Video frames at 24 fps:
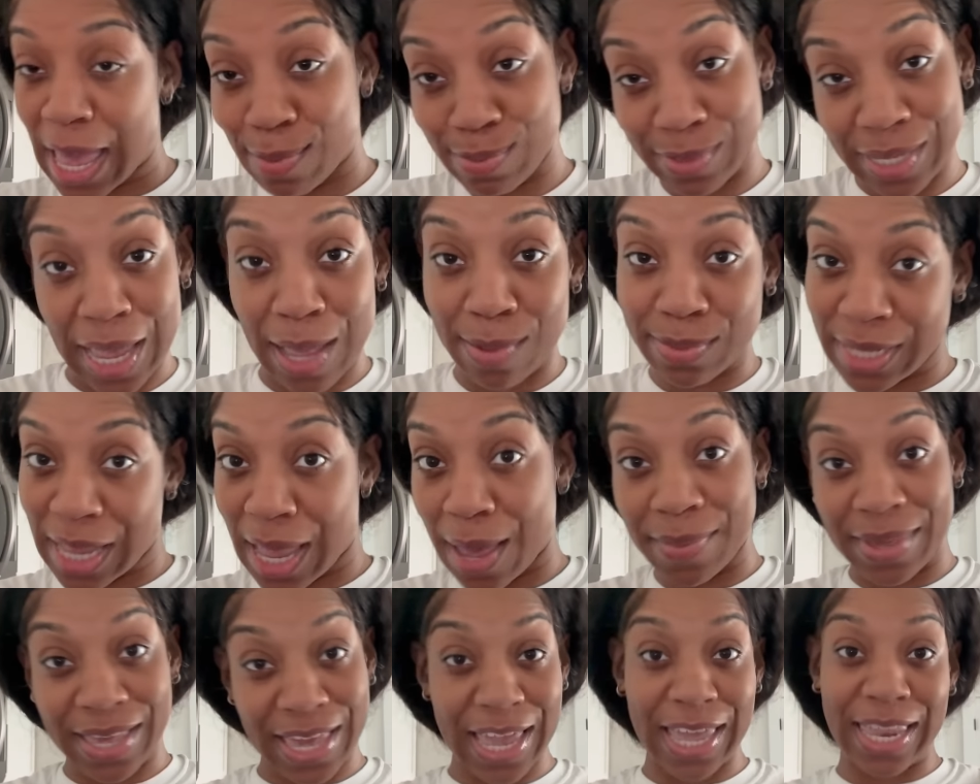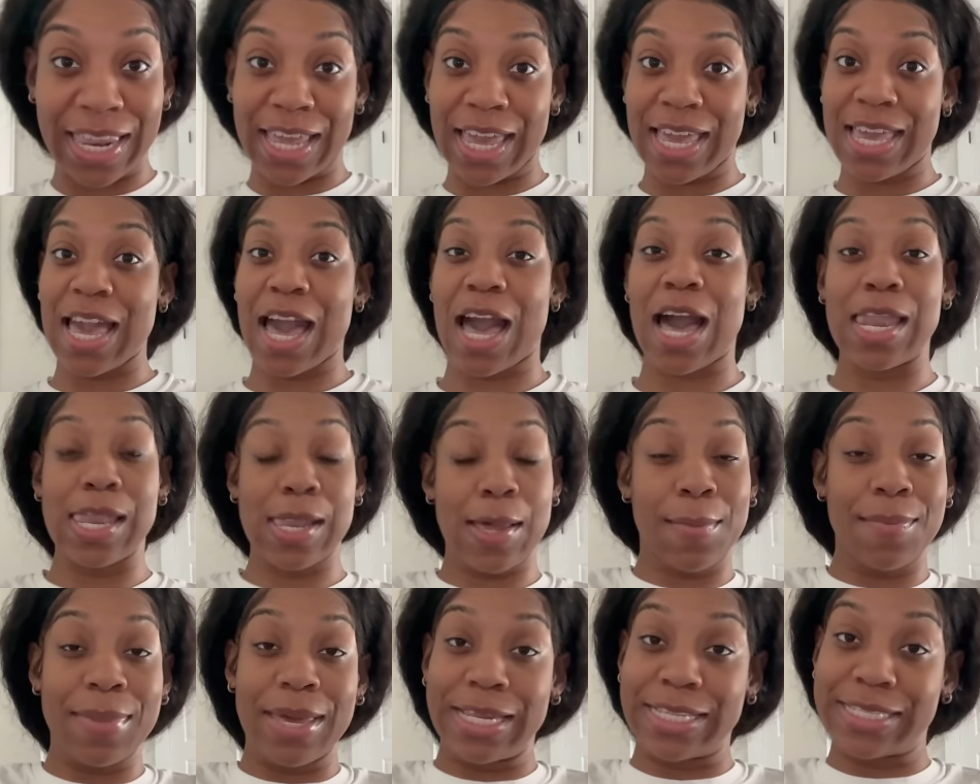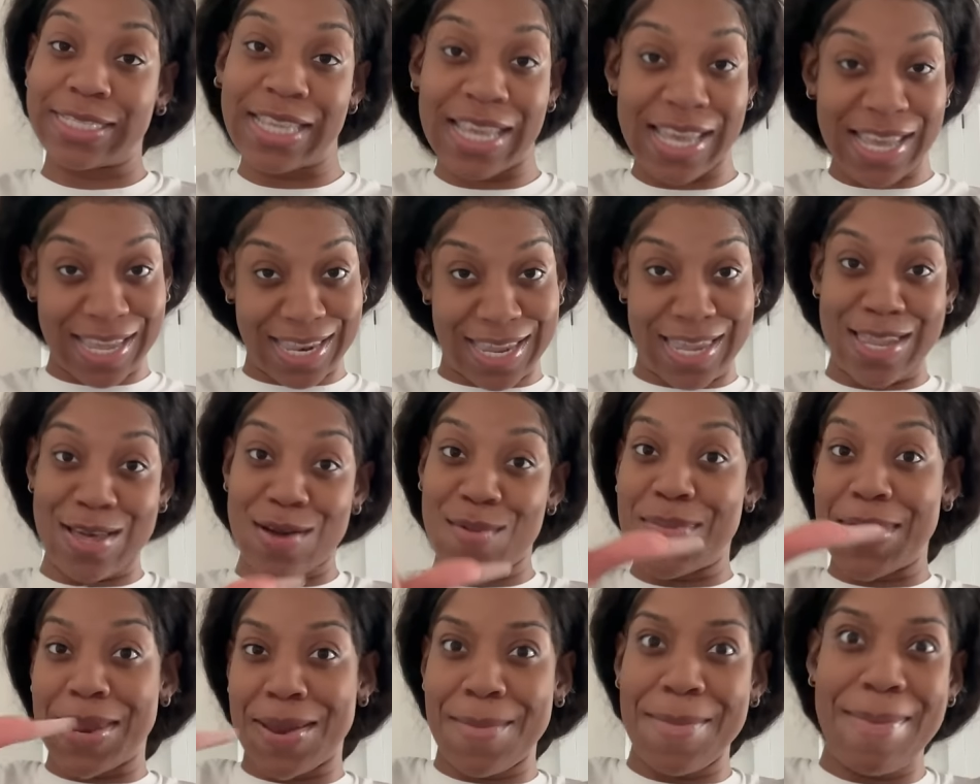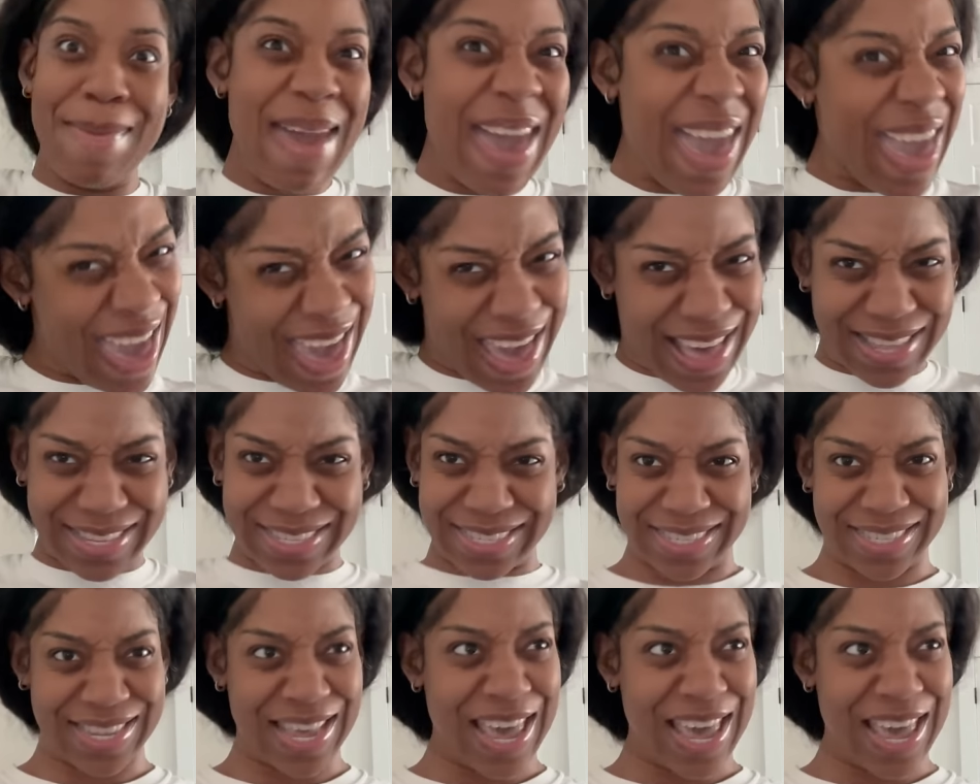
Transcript: give y'all a little bit of tea and a little bit of mess.